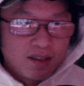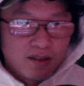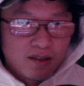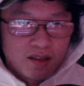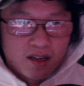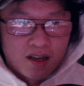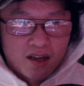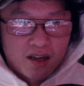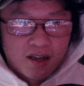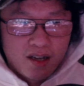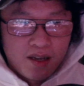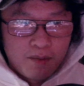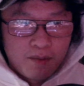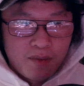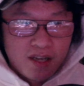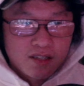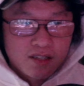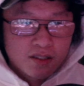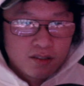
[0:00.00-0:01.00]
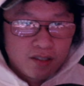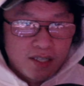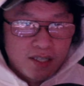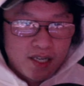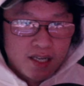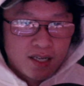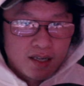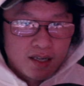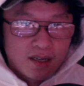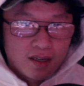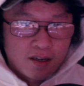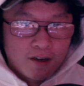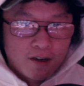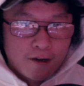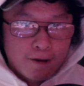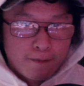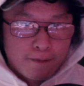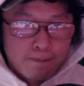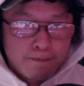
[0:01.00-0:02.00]
it basically,
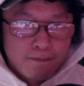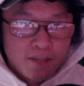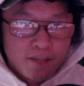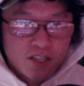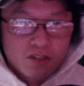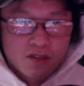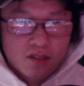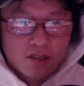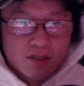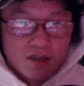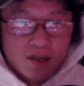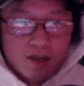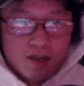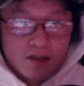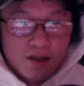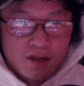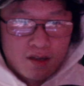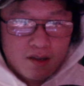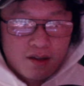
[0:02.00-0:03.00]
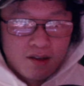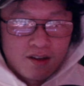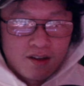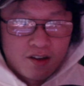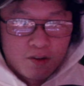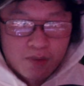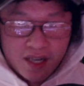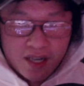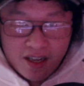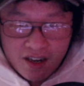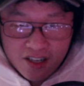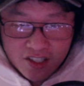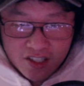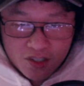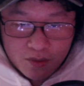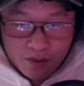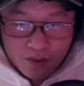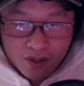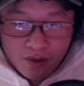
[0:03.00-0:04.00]
this is, oh my
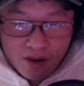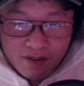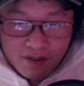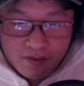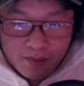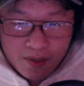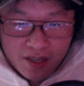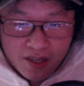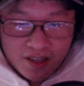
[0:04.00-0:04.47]
gosh, where do I even begin